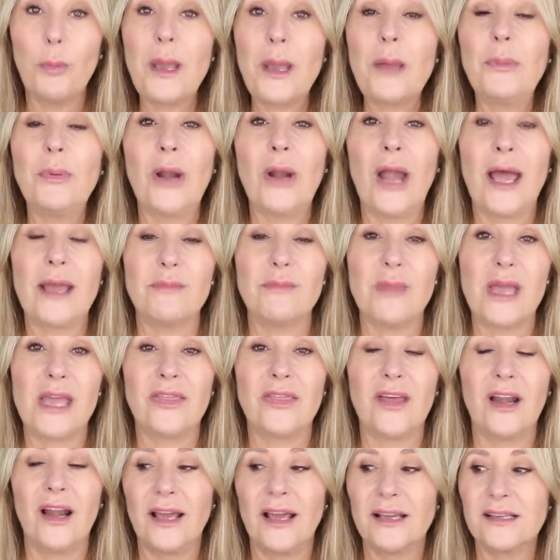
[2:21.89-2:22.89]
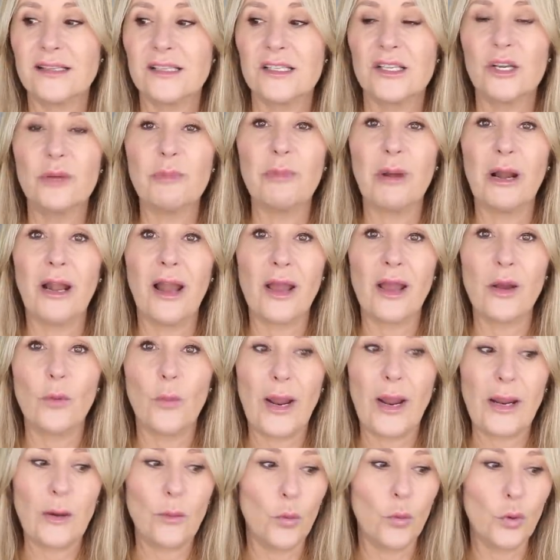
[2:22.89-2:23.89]
people like me that like super
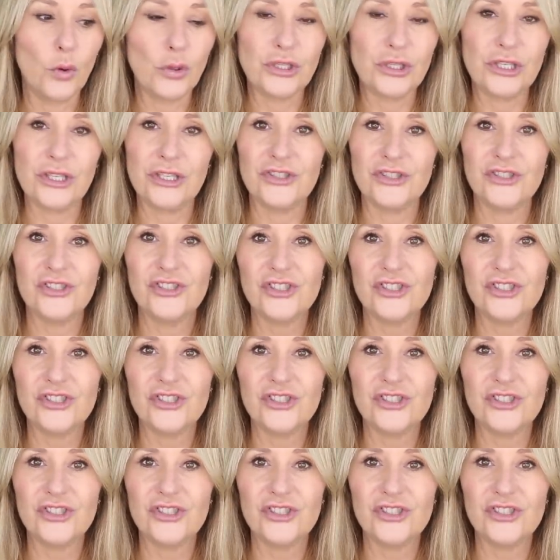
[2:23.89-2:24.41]
lightweight waters.